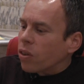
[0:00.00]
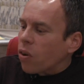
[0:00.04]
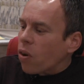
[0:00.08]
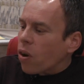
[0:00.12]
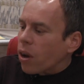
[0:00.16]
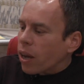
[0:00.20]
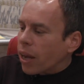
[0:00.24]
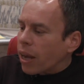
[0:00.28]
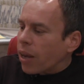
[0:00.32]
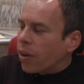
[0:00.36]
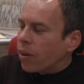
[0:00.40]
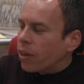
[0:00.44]
got
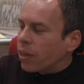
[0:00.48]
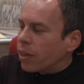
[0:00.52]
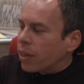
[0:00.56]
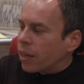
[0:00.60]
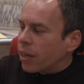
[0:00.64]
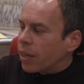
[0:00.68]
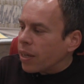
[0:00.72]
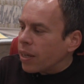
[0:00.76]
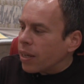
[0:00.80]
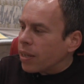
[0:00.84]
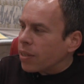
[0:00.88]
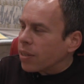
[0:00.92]
to get on your
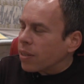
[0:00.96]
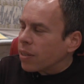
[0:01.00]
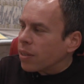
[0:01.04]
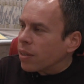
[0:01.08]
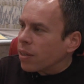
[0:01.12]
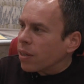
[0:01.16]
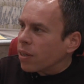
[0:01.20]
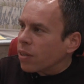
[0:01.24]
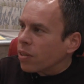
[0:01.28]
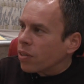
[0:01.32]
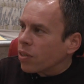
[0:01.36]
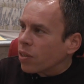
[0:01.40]
knees
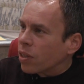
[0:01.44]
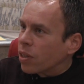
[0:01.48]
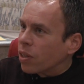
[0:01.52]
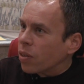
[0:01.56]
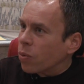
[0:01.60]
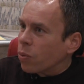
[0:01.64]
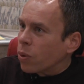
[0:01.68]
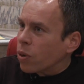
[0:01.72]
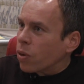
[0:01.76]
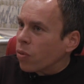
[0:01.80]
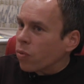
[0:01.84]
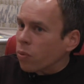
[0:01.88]
and see
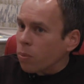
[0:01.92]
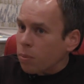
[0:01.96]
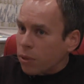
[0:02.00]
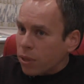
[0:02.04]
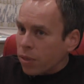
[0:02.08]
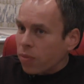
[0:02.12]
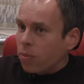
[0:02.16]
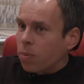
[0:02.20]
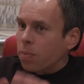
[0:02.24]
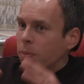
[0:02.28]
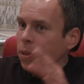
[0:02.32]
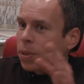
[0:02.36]
the world from a
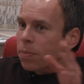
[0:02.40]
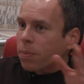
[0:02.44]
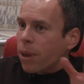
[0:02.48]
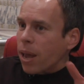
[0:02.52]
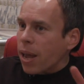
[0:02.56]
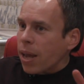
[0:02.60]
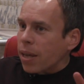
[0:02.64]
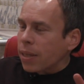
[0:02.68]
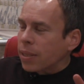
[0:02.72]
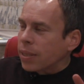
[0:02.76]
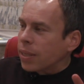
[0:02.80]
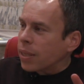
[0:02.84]
different
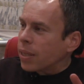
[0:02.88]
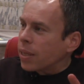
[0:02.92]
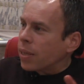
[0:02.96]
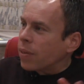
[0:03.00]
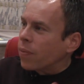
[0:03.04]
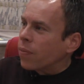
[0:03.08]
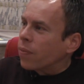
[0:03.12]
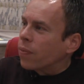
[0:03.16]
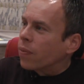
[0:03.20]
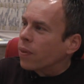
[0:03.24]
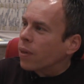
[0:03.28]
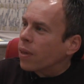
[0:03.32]

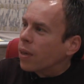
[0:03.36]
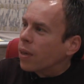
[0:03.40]
perspective.